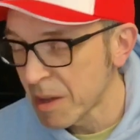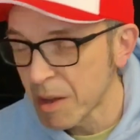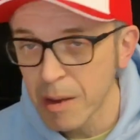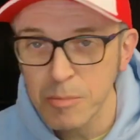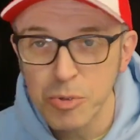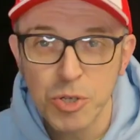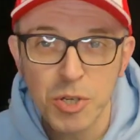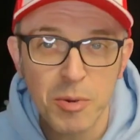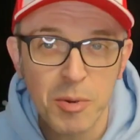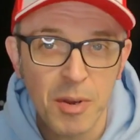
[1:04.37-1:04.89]

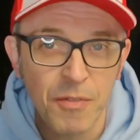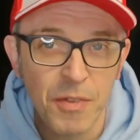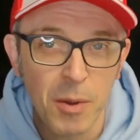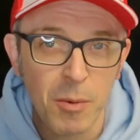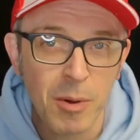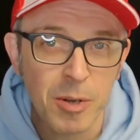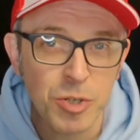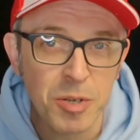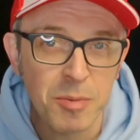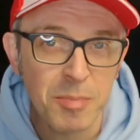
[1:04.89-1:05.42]
I'm sure if you're
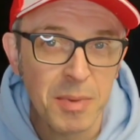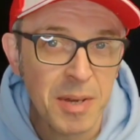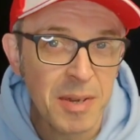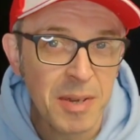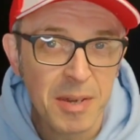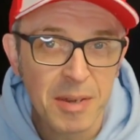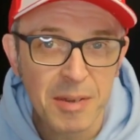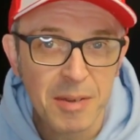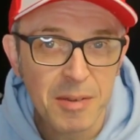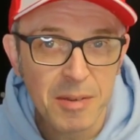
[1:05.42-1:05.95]
watching
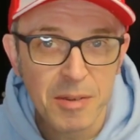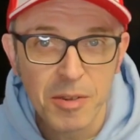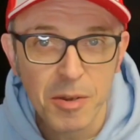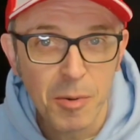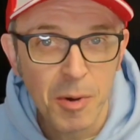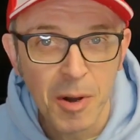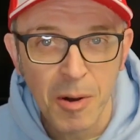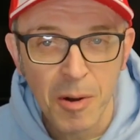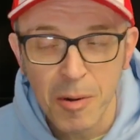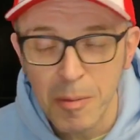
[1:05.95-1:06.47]
me
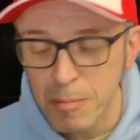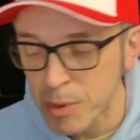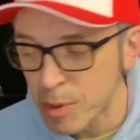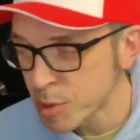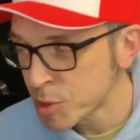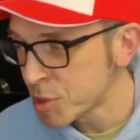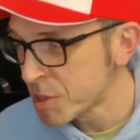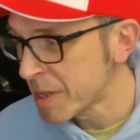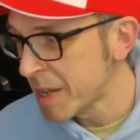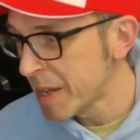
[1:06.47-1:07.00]
you are,
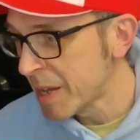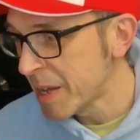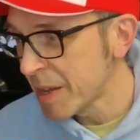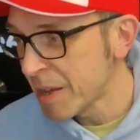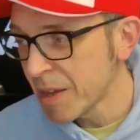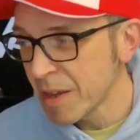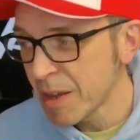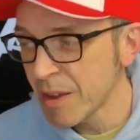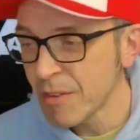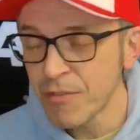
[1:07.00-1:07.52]
but
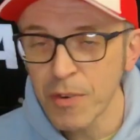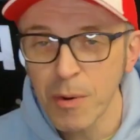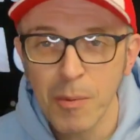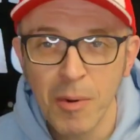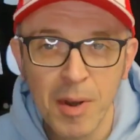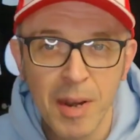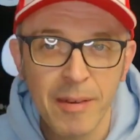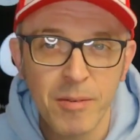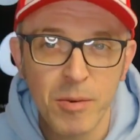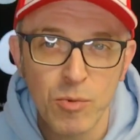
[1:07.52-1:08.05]
if for
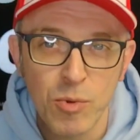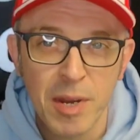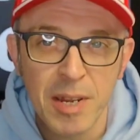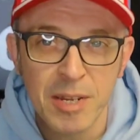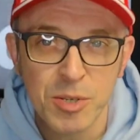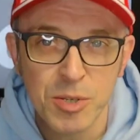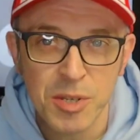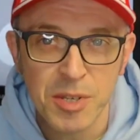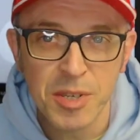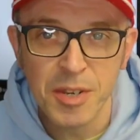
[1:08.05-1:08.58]
whatever
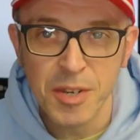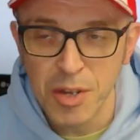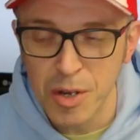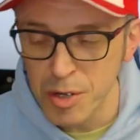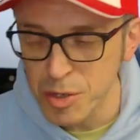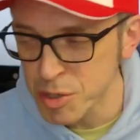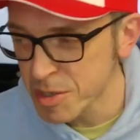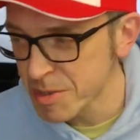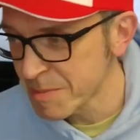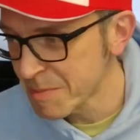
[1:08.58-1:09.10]
reason you're
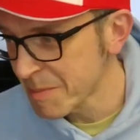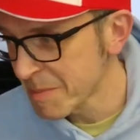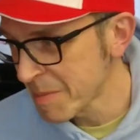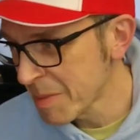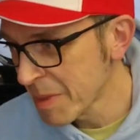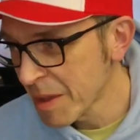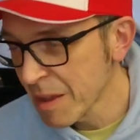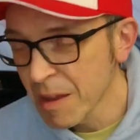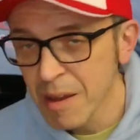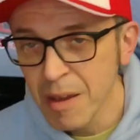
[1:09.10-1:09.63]
not,
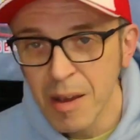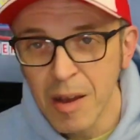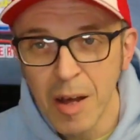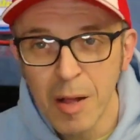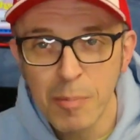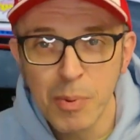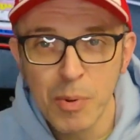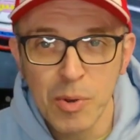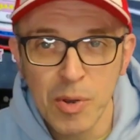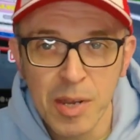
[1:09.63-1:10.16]

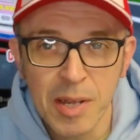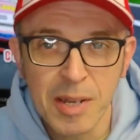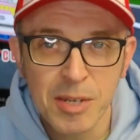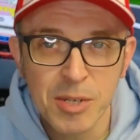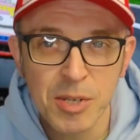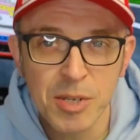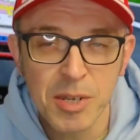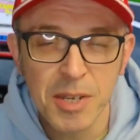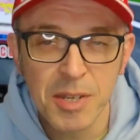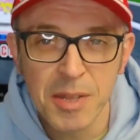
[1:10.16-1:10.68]
I'll put
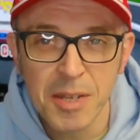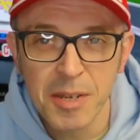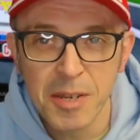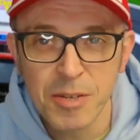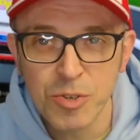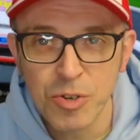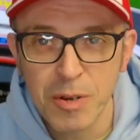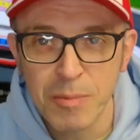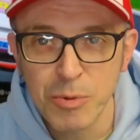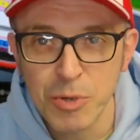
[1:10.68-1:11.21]
links in the
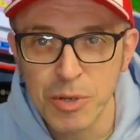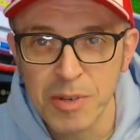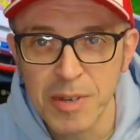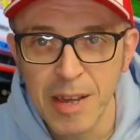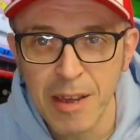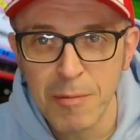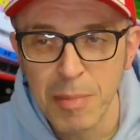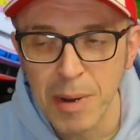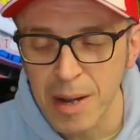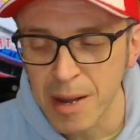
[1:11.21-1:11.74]
description
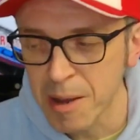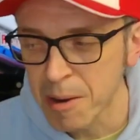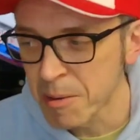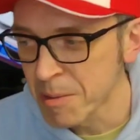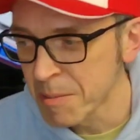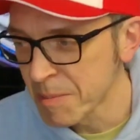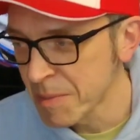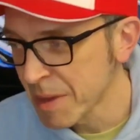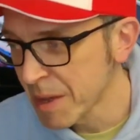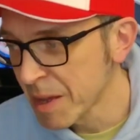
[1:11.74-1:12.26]
down below.
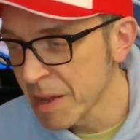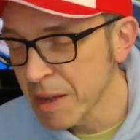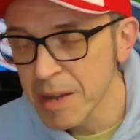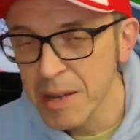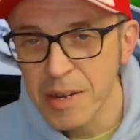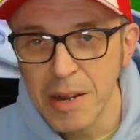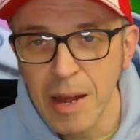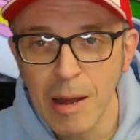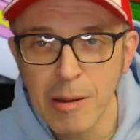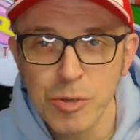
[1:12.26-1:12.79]

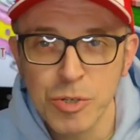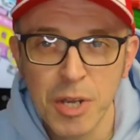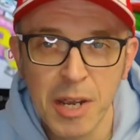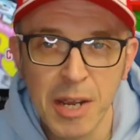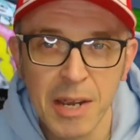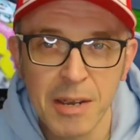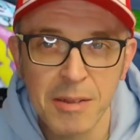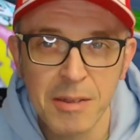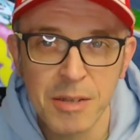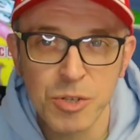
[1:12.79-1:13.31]
Go
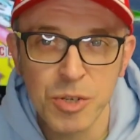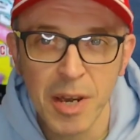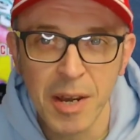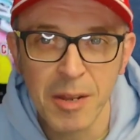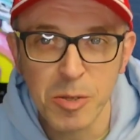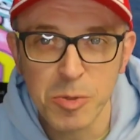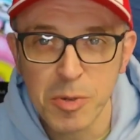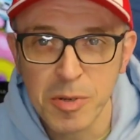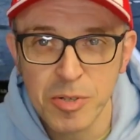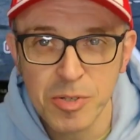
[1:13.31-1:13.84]
check out the
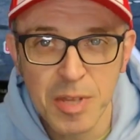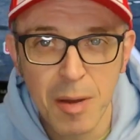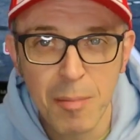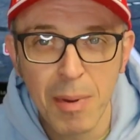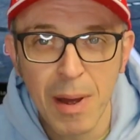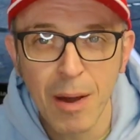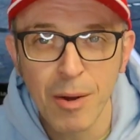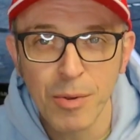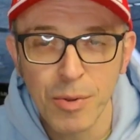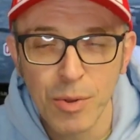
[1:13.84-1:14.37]
channels because they're
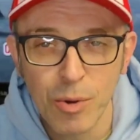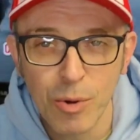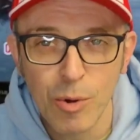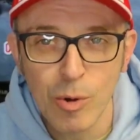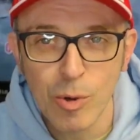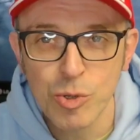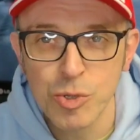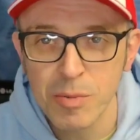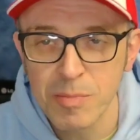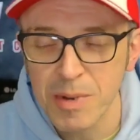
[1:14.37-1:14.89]
both
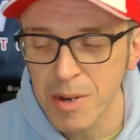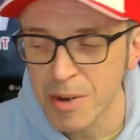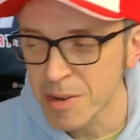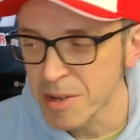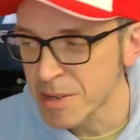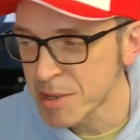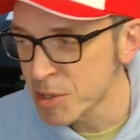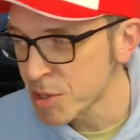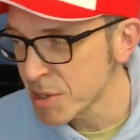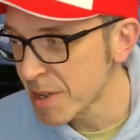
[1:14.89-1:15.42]
awesome
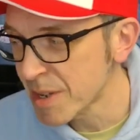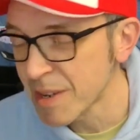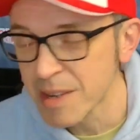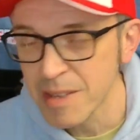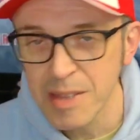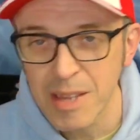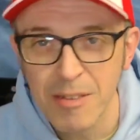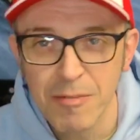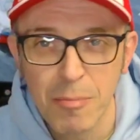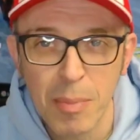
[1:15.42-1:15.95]
guys
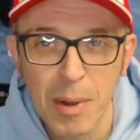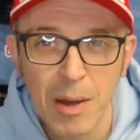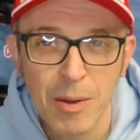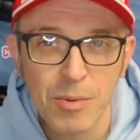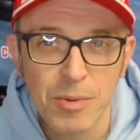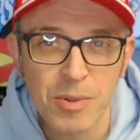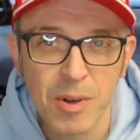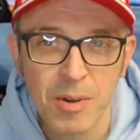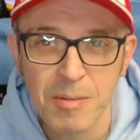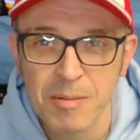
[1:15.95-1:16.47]
and they've
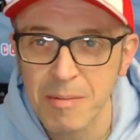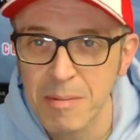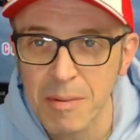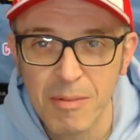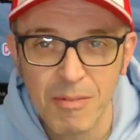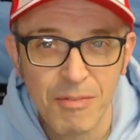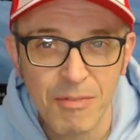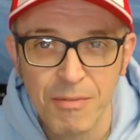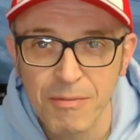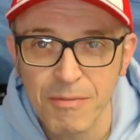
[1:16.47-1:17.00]
both got
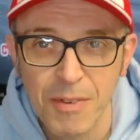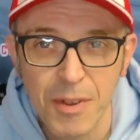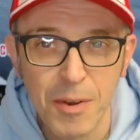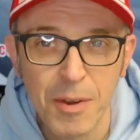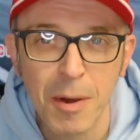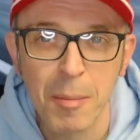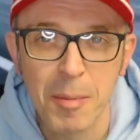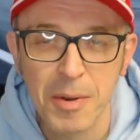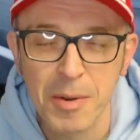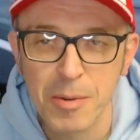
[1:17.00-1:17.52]

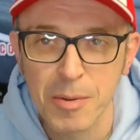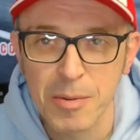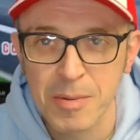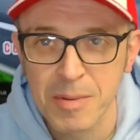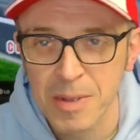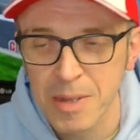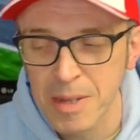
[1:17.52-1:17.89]
phenomenal